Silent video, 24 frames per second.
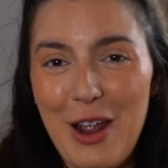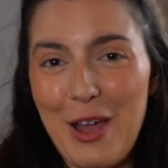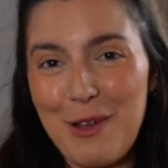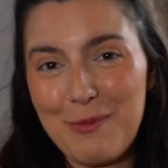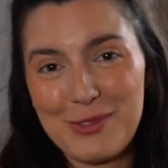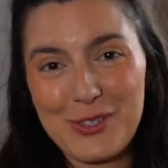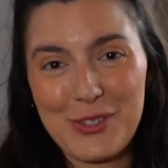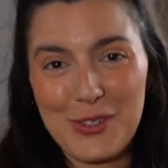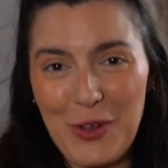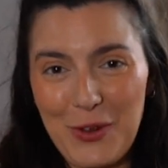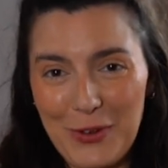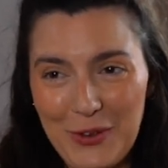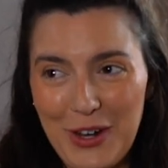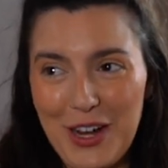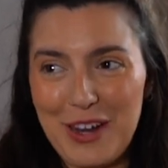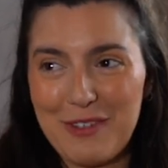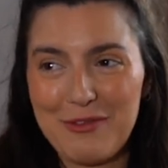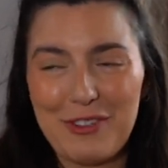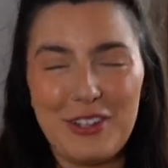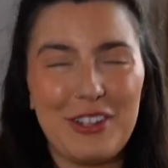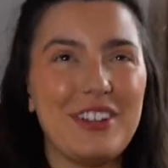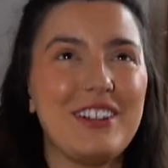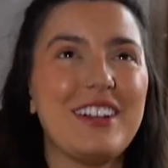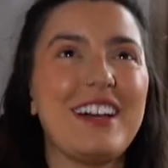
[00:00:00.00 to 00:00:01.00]
I'm so
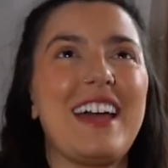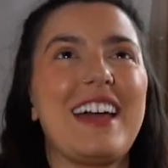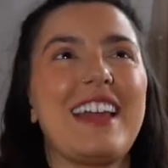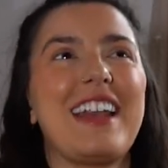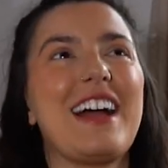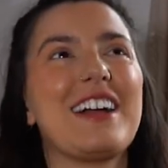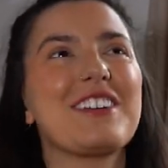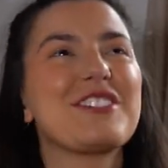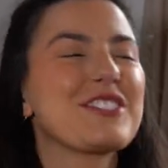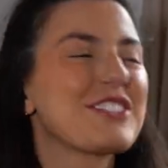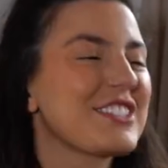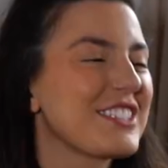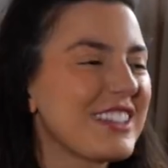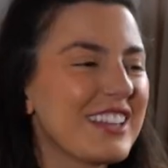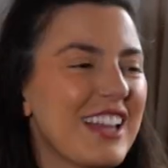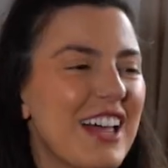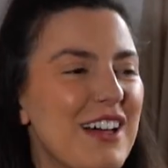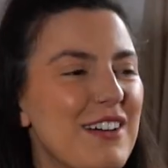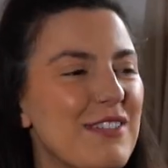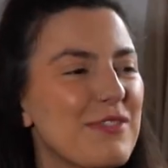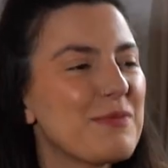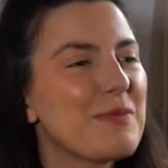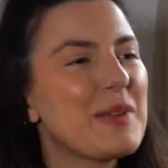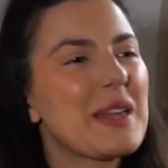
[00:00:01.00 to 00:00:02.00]
grateful, and I just
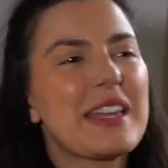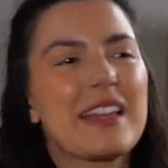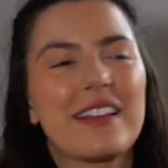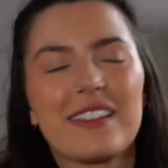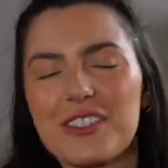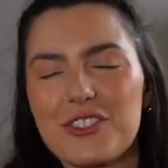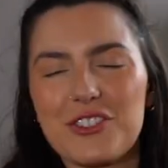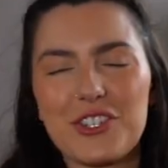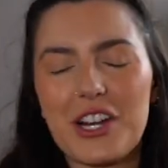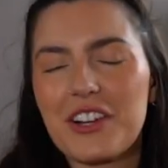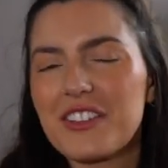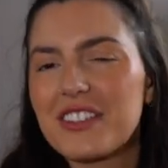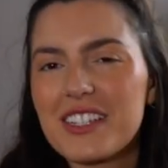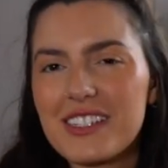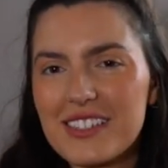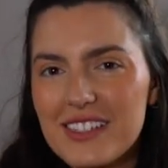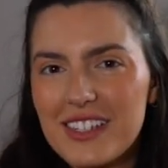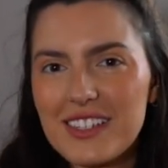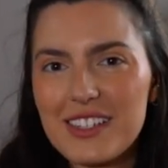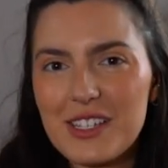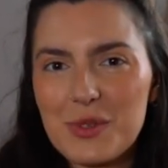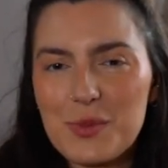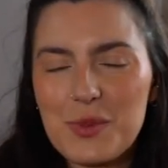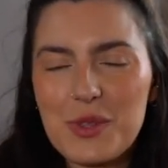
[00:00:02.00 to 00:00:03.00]
love being able to share things
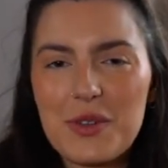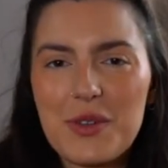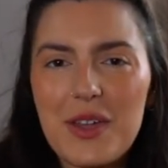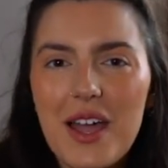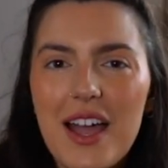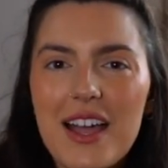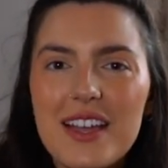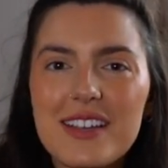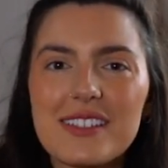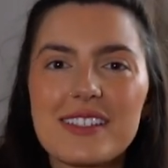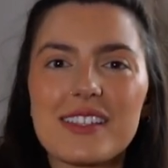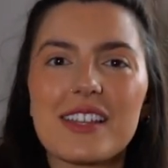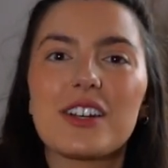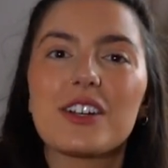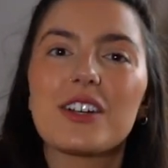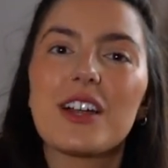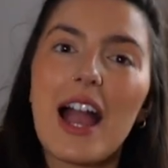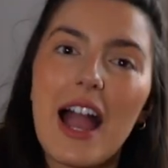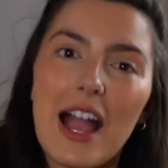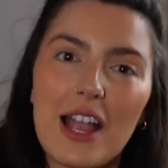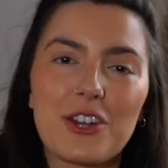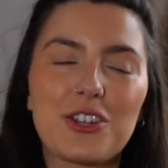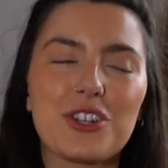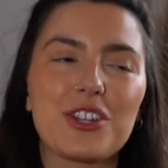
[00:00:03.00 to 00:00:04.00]
like this with you guys that are
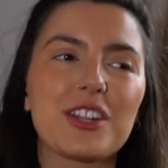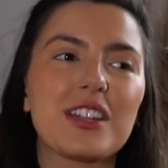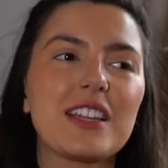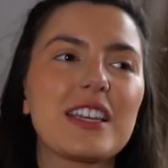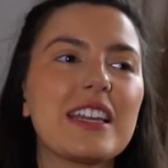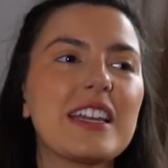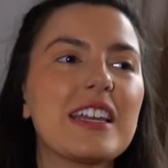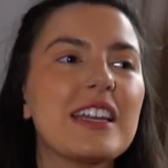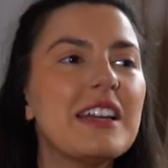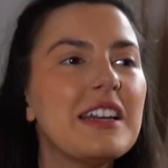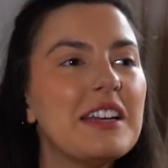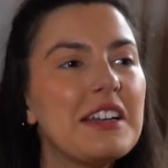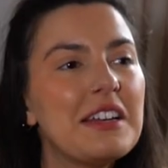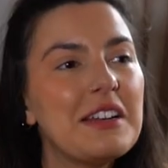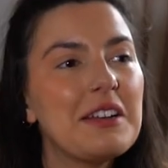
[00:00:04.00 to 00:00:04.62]
actually